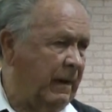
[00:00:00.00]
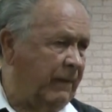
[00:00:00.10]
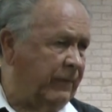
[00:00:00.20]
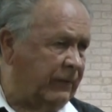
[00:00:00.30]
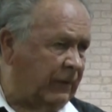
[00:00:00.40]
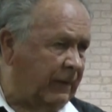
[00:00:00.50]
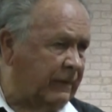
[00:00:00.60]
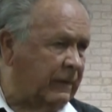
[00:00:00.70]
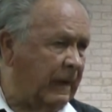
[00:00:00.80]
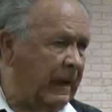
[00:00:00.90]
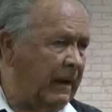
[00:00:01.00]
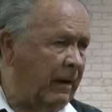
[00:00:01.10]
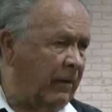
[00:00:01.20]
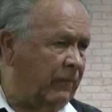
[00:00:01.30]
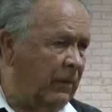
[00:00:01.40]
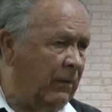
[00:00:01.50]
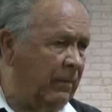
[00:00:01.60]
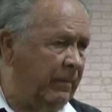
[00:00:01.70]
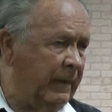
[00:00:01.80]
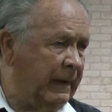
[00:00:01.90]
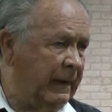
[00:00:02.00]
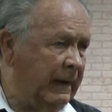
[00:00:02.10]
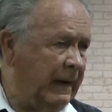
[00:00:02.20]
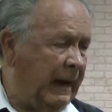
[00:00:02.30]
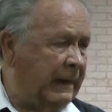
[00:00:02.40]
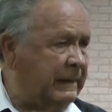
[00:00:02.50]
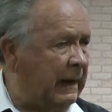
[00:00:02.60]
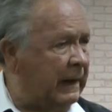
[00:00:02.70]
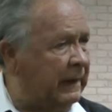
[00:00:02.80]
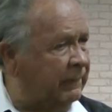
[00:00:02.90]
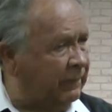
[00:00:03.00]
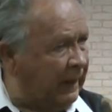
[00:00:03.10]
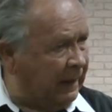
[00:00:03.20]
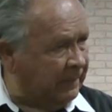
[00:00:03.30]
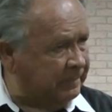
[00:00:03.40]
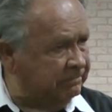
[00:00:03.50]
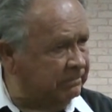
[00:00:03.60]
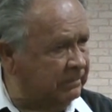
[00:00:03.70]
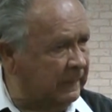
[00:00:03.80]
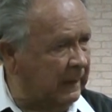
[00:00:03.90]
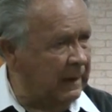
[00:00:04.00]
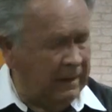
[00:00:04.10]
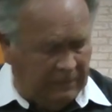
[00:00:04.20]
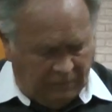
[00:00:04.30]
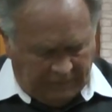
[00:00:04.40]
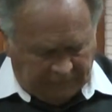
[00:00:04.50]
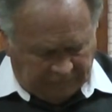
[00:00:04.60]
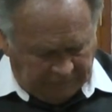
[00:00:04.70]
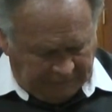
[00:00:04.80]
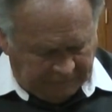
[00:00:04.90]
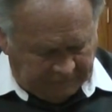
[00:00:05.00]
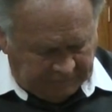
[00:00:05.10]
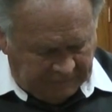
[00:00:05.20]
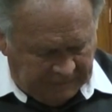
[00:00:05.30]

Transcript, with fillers: of the Church of Rome and telling them to assist